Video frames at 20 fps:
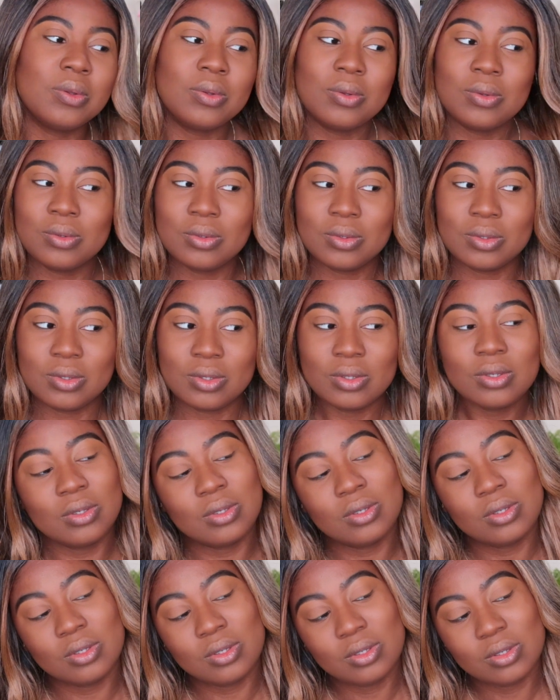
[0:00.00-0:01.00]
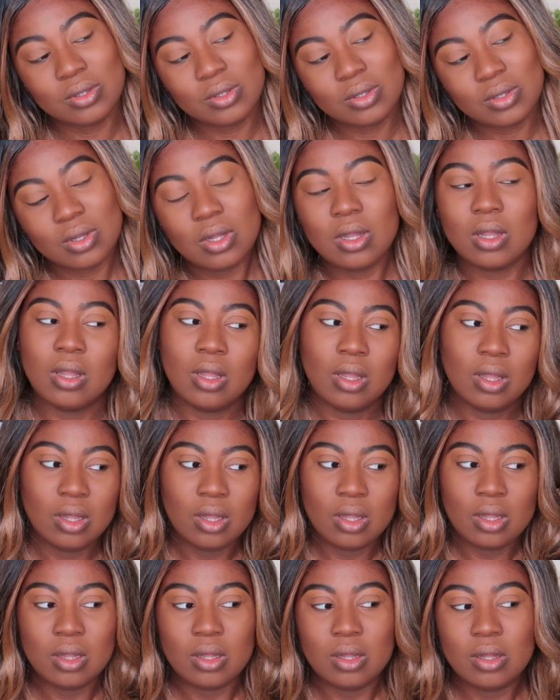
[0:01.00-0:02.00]
Like it's not looking
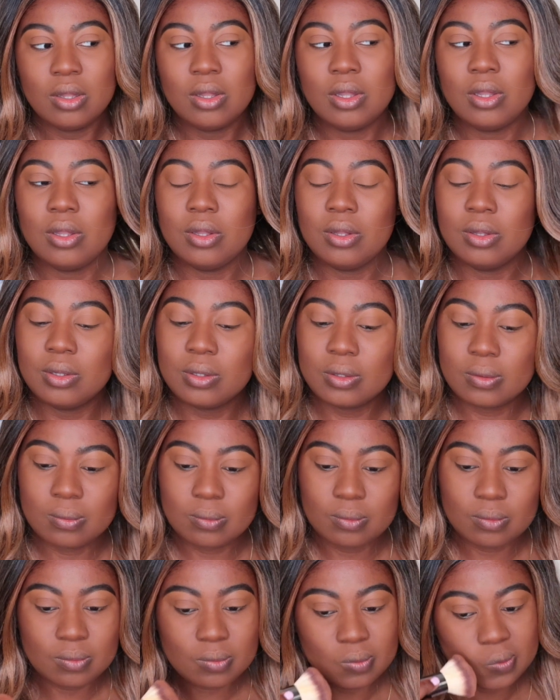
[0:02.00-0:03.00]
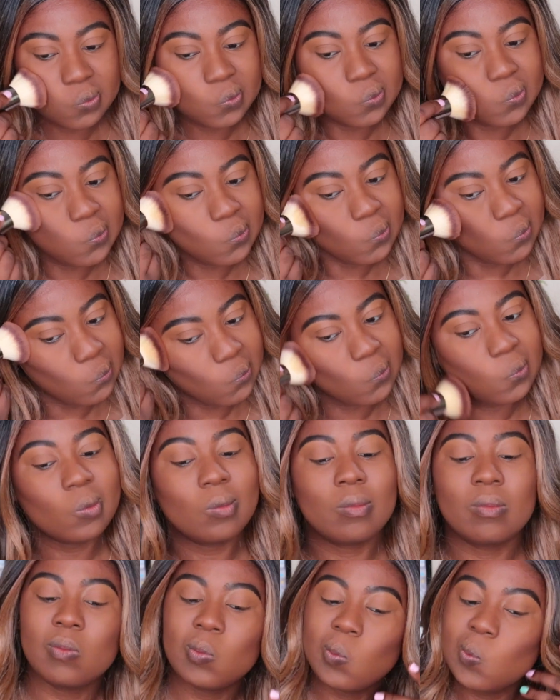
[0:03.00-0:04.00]
one-dimensional, it's looking more
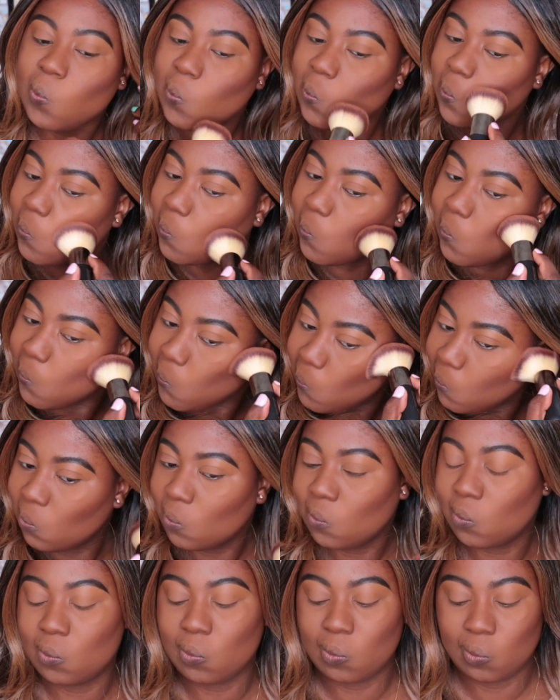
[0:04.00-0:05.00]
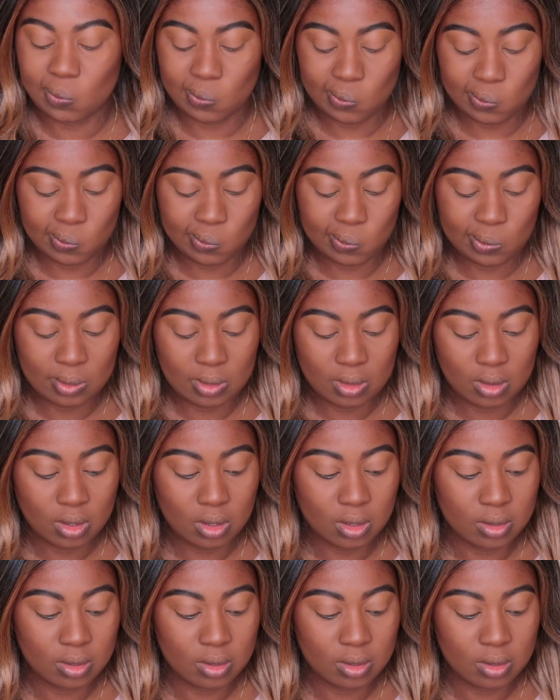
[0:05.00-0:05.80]
dimensional now. And then Sephora